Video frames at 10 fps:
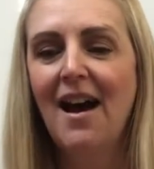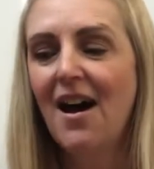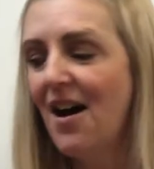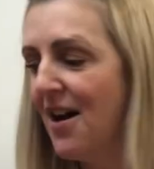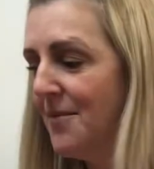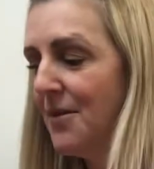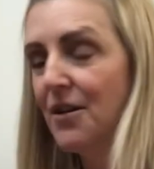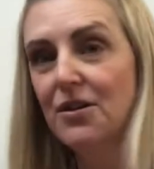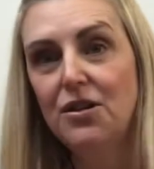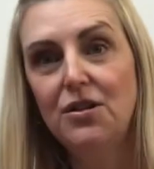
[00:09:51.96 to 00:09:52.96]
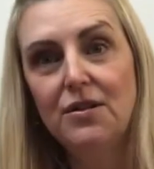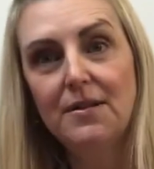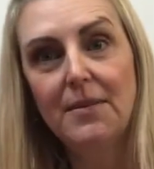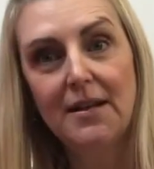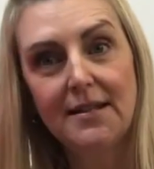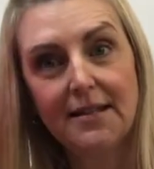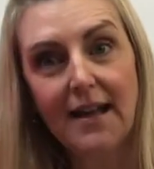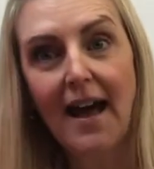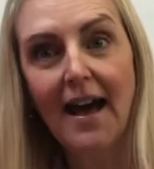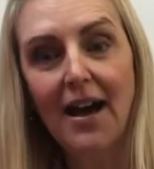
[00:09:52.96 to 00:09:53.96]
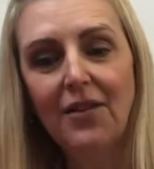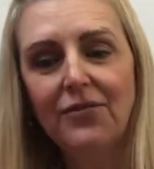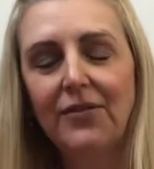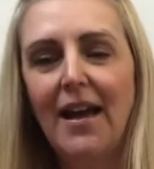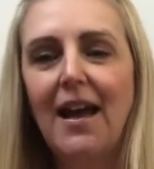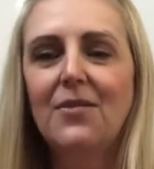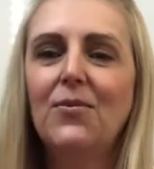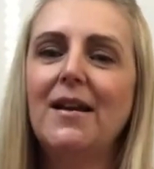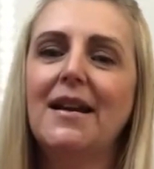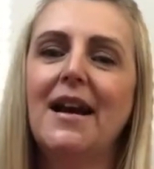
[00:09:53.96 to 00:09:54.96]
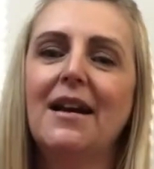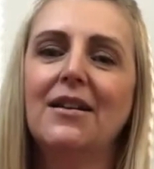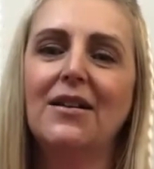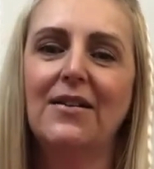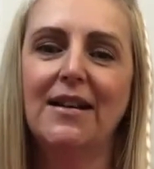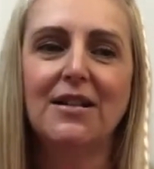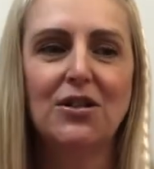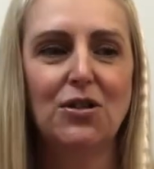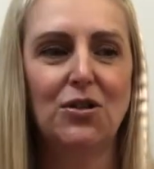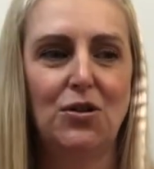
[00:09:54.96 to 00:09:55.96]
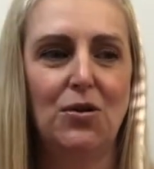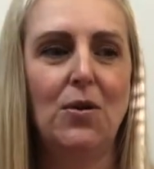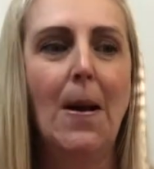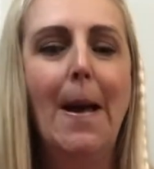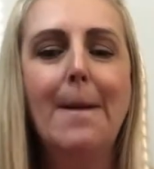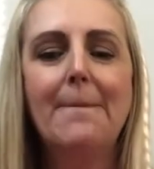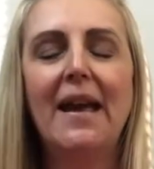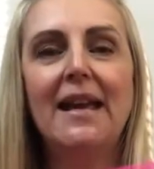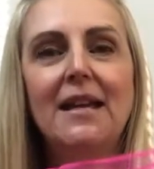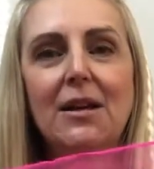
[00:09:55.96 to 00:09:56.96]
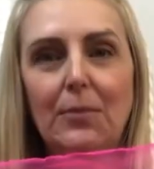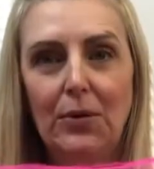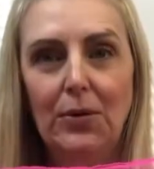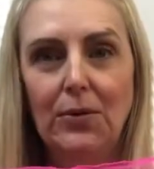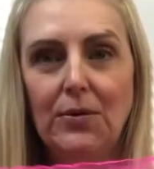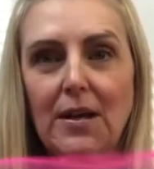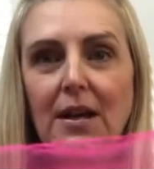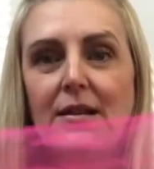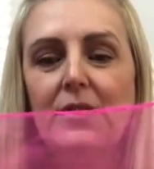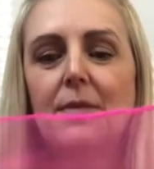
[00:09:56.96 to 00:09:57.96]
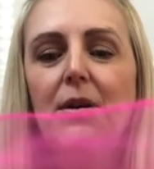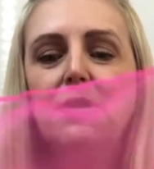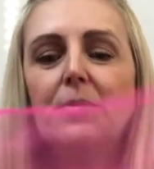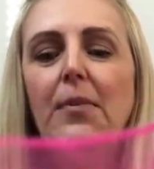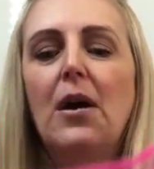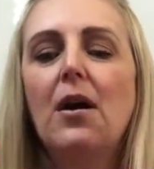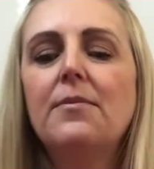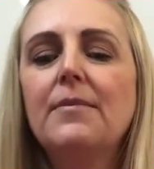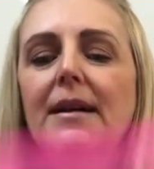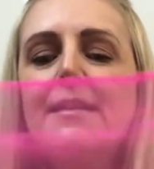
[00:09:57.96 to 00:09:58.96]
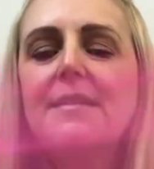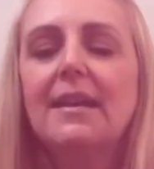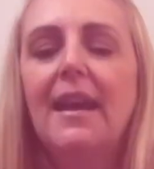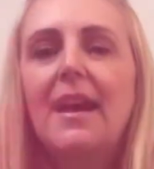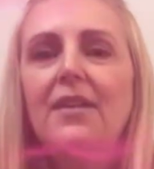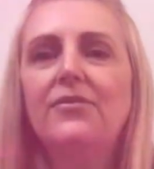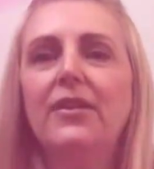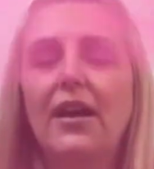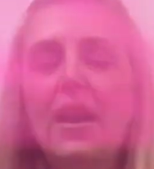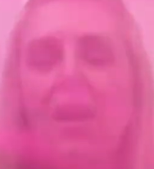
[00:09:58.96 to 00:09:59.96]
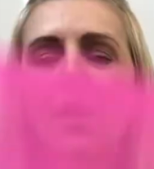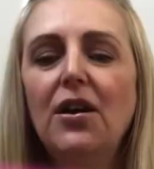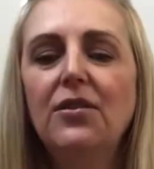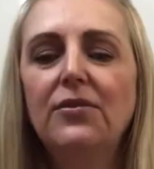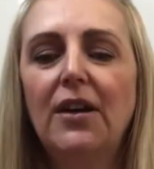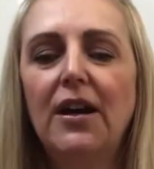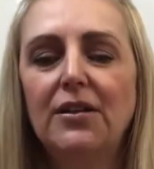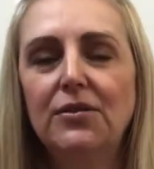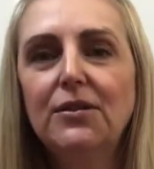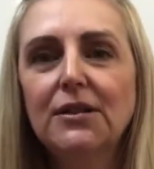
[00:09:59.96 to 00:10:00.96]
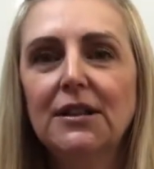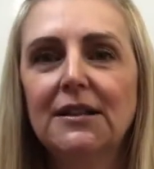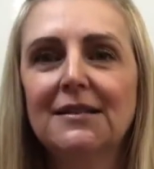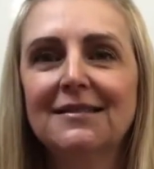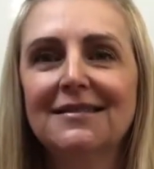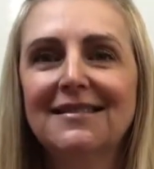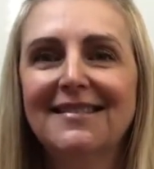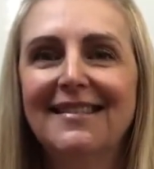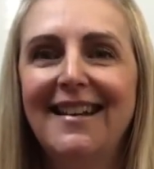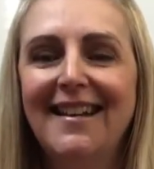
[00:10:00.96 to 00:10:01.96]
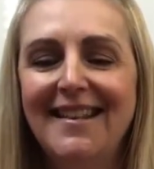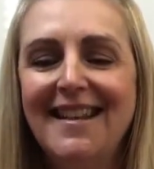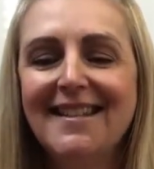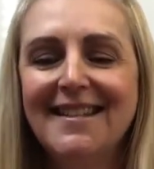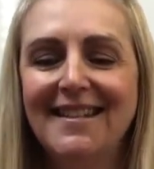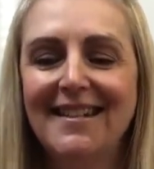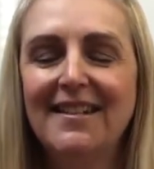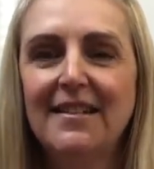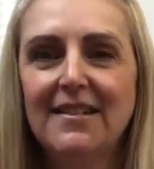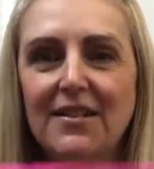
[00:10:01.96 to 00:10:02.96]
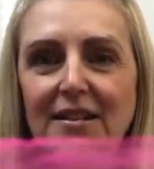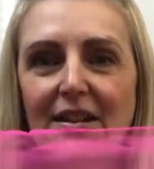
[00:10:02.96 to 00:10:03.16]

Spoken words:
I'm going to use my scarf and we are going to do peekaboo. So I'm going to pop my scarf over a nook like this. So it's